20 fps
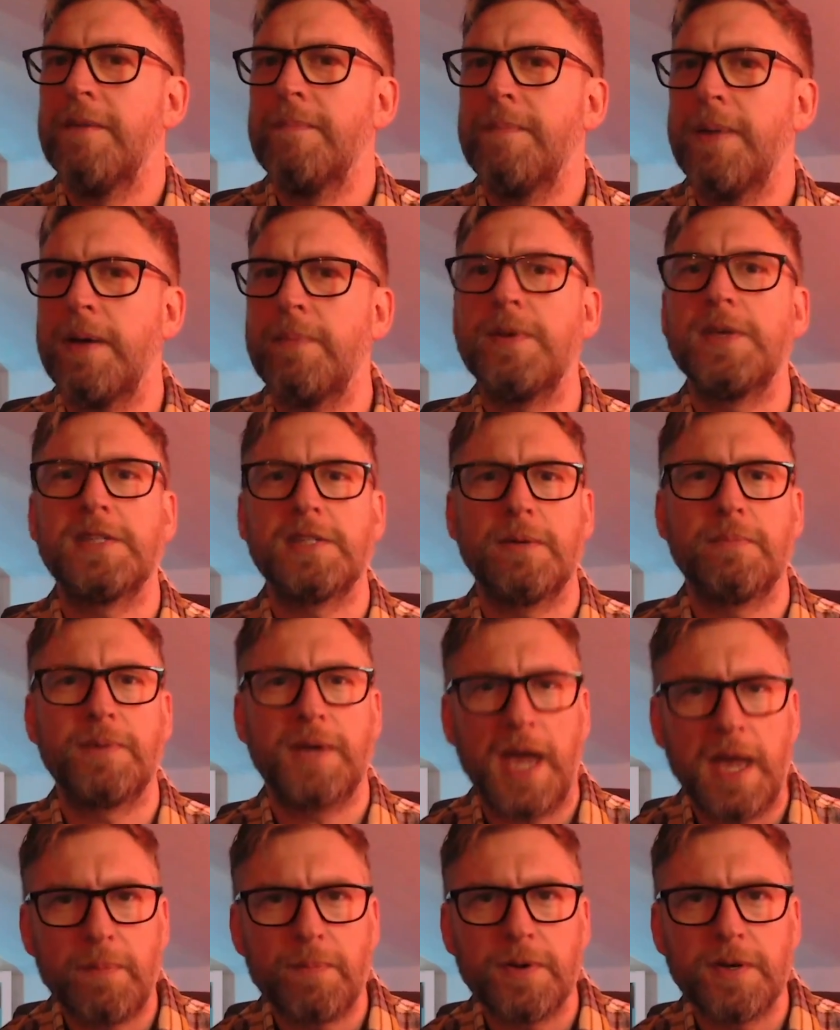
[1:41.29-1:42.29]
maybe some
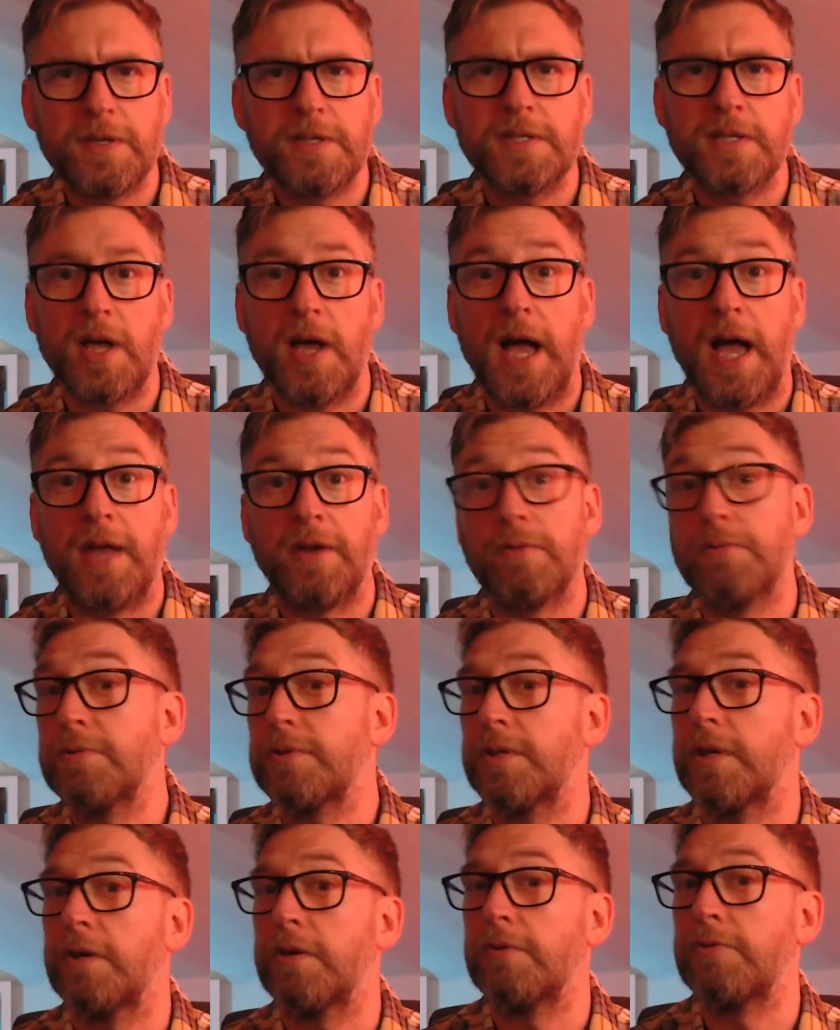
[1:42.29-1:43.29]
capers and
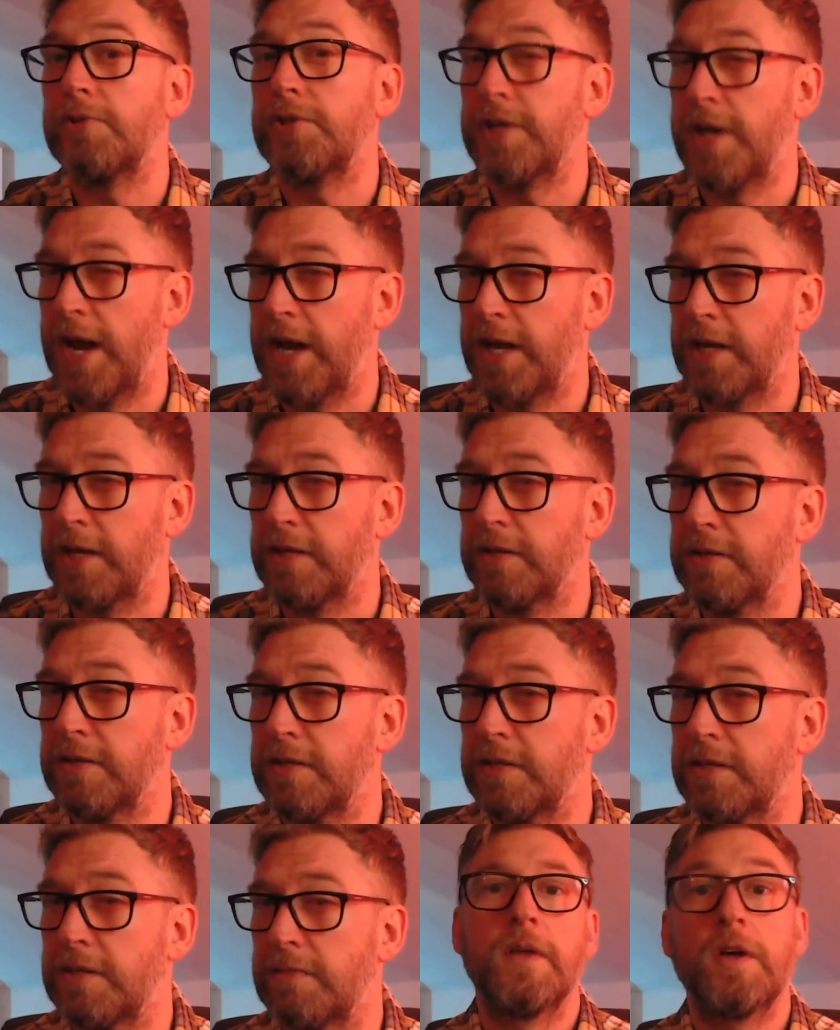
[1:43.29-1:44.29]
also
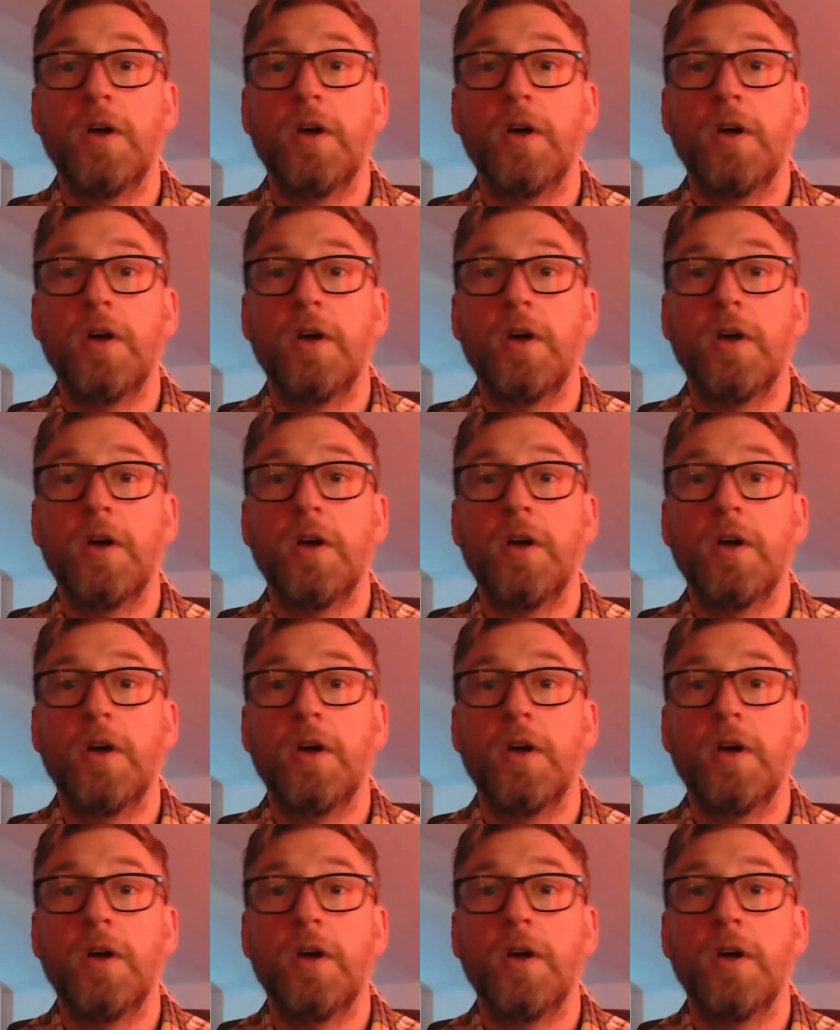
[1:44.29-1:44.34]
shenanigans.